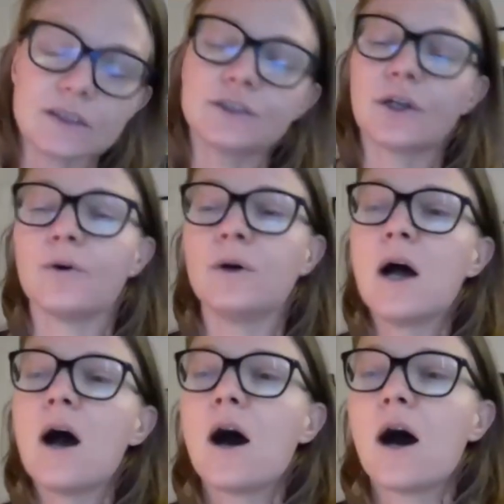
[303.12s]
So
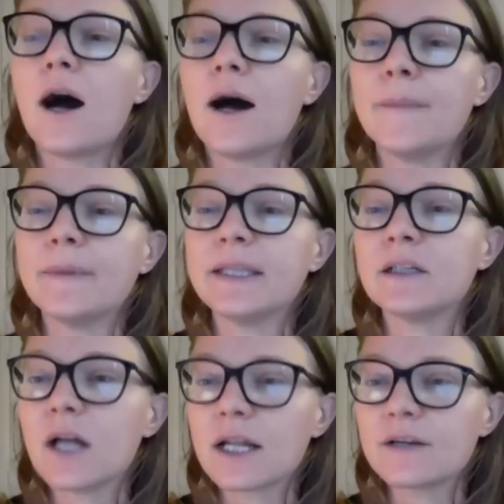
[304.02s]
in
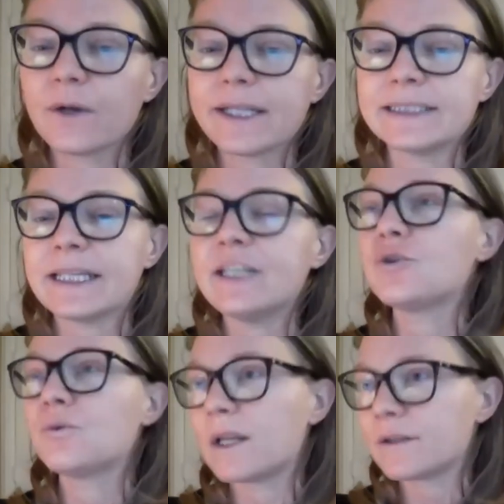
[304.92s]
a lot of ways,
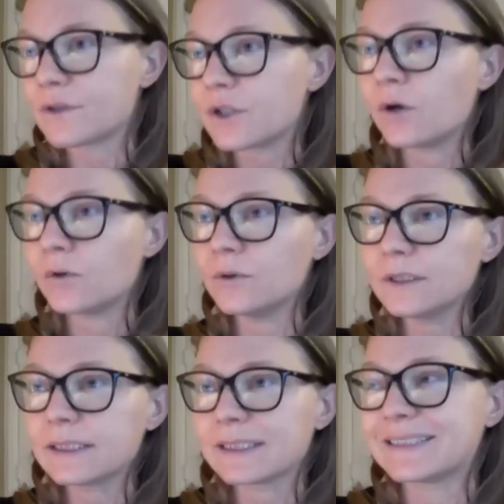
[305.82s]
each one of
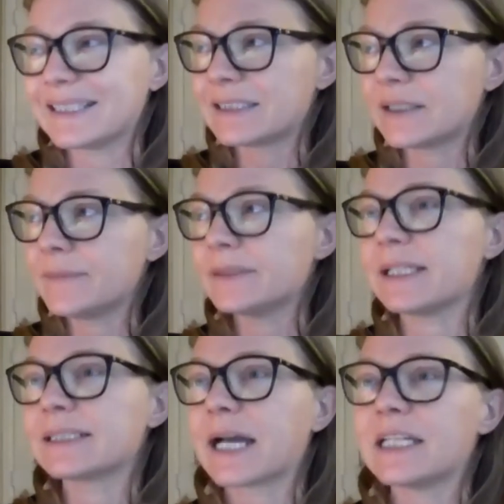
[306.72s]
those systems
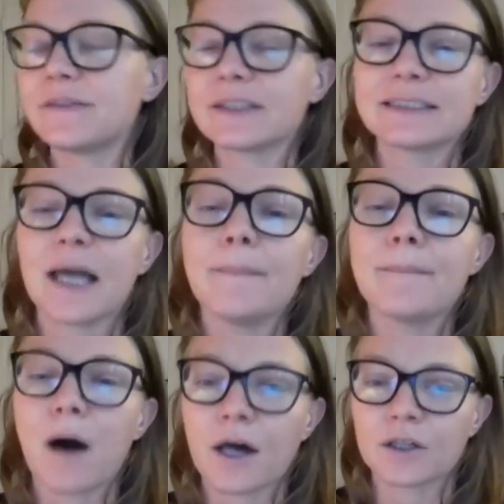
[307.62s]
is kind of a
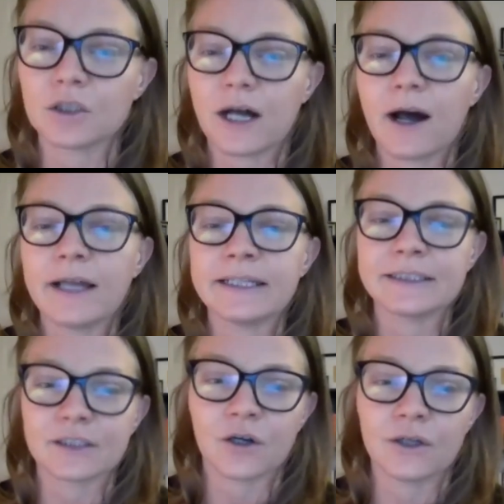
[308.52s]
submodel
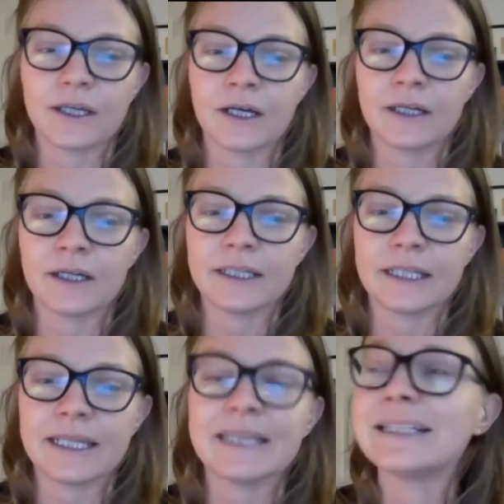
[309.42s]

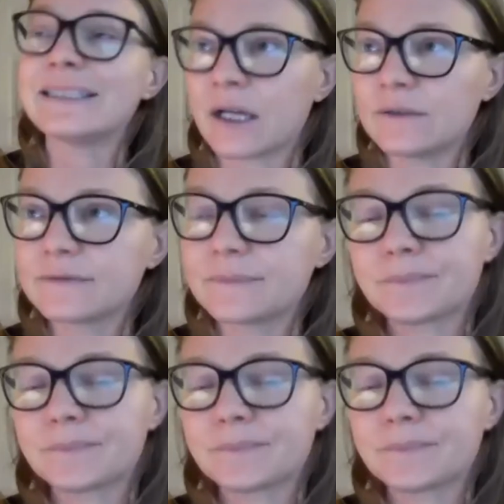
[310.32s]
in itself.